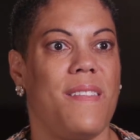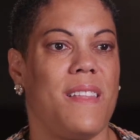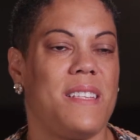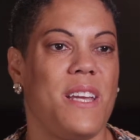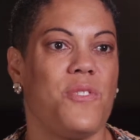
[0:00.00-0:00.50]

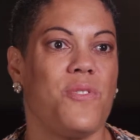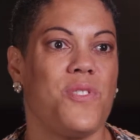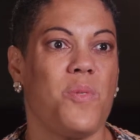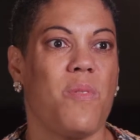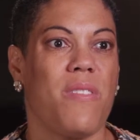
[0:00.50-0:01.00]
the
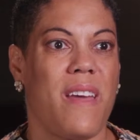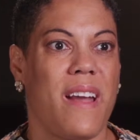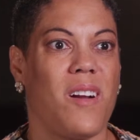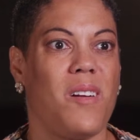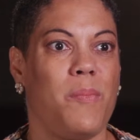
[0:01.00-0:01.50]
teachers who were
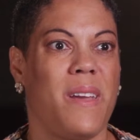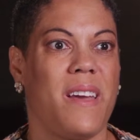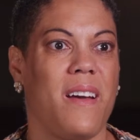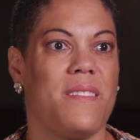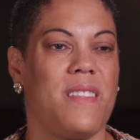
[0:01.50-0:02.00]
there
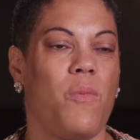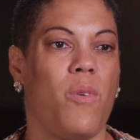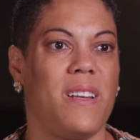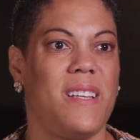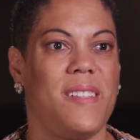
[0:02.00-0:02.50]
because they
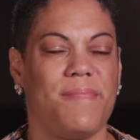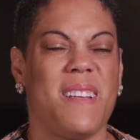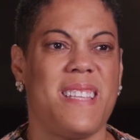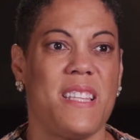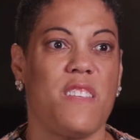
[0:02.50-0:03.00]
wanted
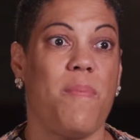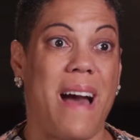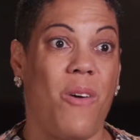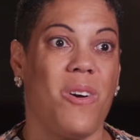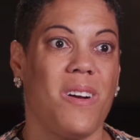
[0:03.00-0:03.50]
a sense of
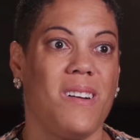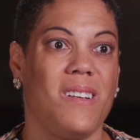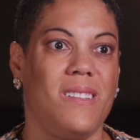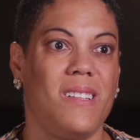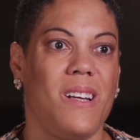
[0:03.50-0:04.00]
power,
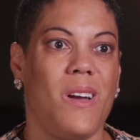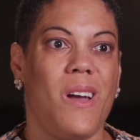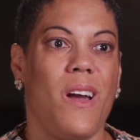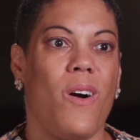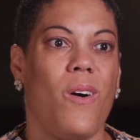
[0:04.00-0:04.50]

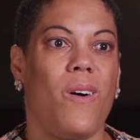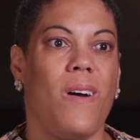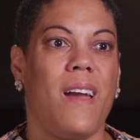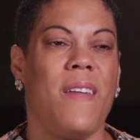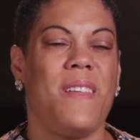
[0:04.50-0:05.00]

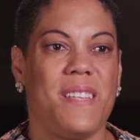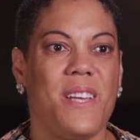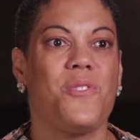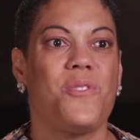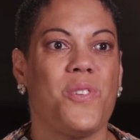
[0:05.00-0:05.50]
and the
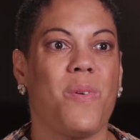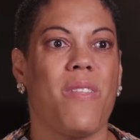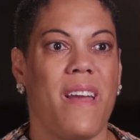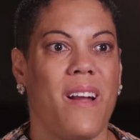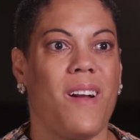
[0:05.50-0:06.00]
teachers who were
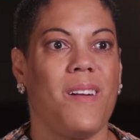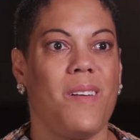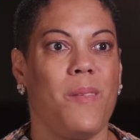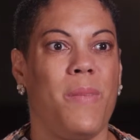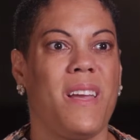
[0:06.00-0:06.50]
there
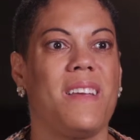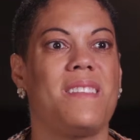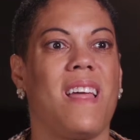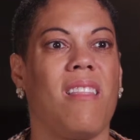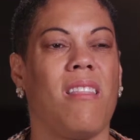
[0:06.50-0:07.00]
because
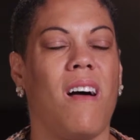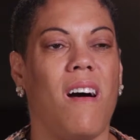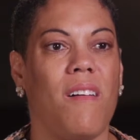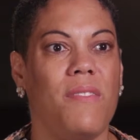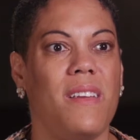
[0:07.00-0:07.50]
they
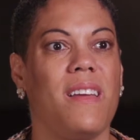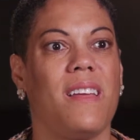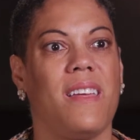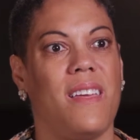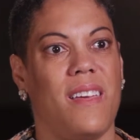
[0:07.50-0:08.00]
loved
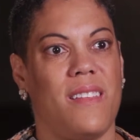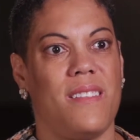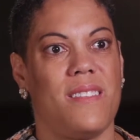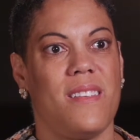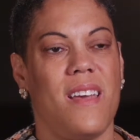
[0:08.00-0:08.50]

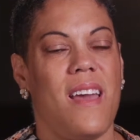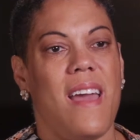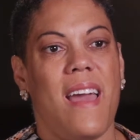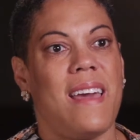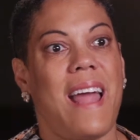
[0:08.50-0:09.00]
kids.
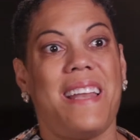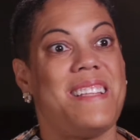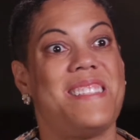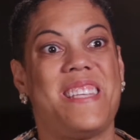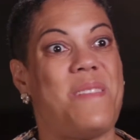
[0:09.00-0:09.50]
And I
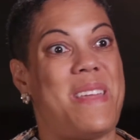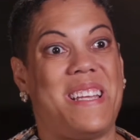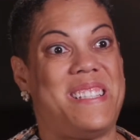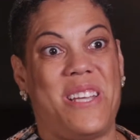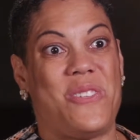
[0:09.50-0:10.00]
didn't see
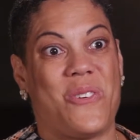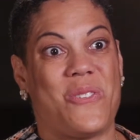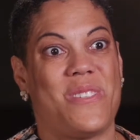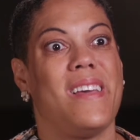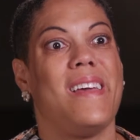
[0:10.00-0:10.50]
many
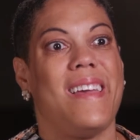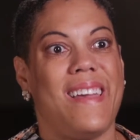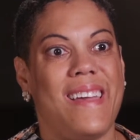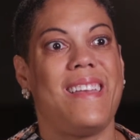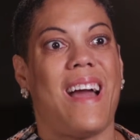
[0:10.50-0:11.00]
teachers
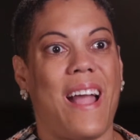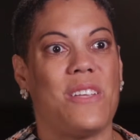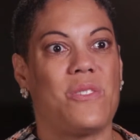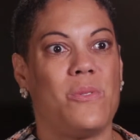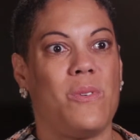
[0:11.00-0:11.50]
in high
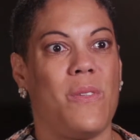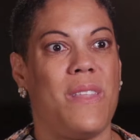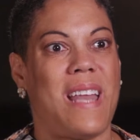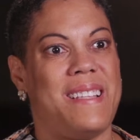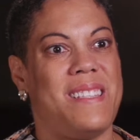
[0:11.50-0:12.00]
school
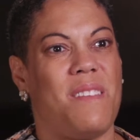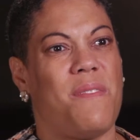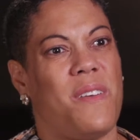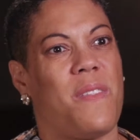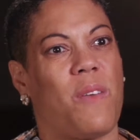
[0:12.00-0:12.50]
that I didn't
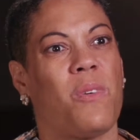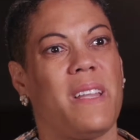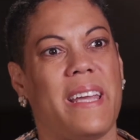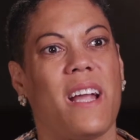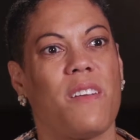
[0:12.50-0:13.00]
feel that
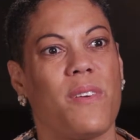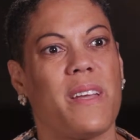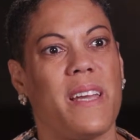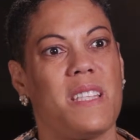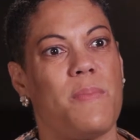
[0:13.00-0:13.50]
really cared for
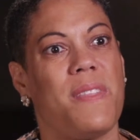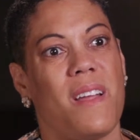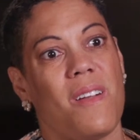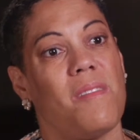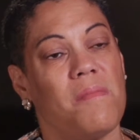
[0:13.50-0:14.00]
kids, but
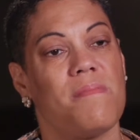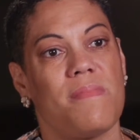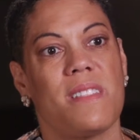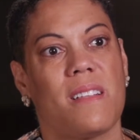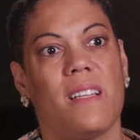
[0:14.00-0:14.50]

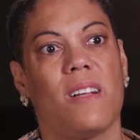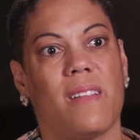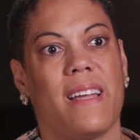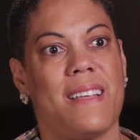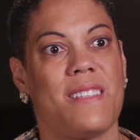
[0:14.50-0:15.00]
there's
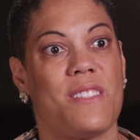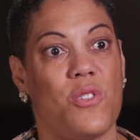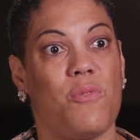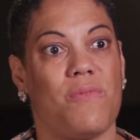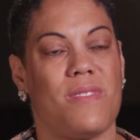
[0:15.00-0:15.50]
clearly, as a
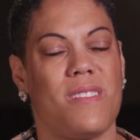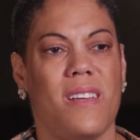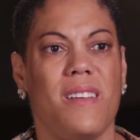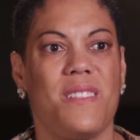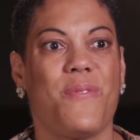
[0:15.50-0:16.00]
student,
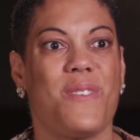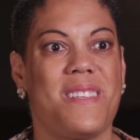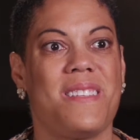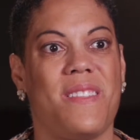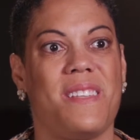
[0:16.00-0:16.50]

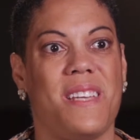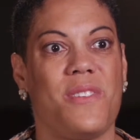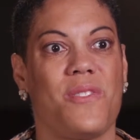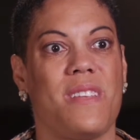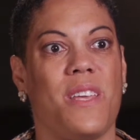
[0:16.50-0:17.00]
differences in the
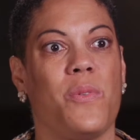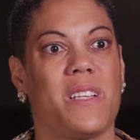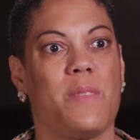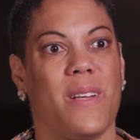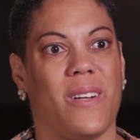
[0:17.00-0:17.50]
teachers that you
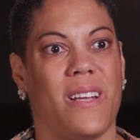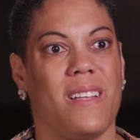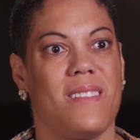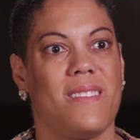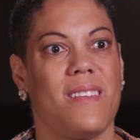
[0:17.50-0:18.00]

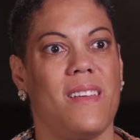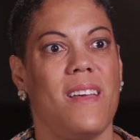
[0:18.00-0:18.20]
experience.